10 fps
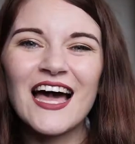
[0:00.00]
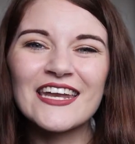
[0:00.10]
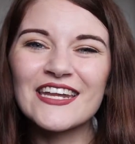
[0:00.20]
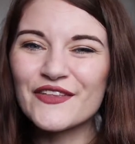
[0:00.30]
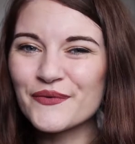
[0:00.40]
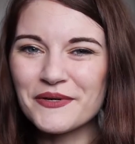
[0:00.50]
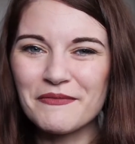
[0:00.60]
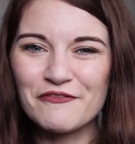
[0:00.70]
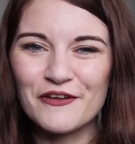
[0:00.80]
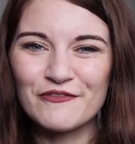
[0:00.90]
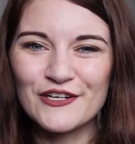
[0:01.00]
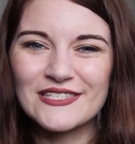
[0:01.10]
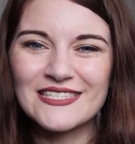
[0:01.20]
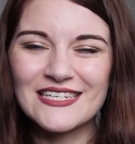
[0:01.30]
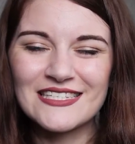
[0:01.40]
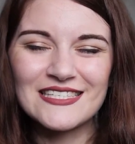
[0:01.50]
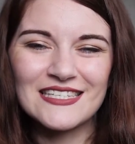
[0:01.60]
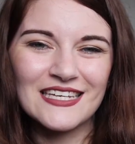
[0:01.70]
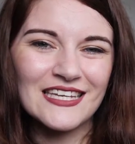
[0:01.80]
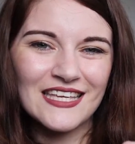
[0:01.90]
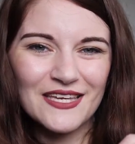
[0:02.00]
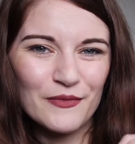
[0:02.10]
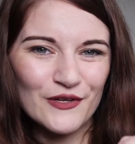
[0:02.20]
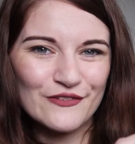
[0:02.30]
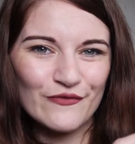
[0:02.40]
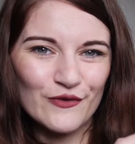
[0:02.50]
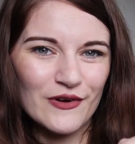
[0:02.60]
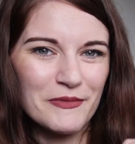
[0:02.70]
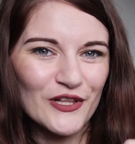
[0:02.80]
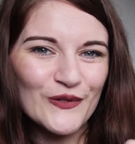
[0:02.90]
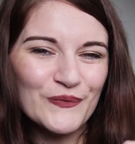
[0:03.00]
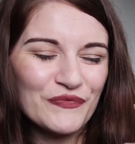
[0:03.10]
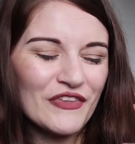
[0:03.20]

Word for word: Another one of my favourites is the Kate Moss for Rimmel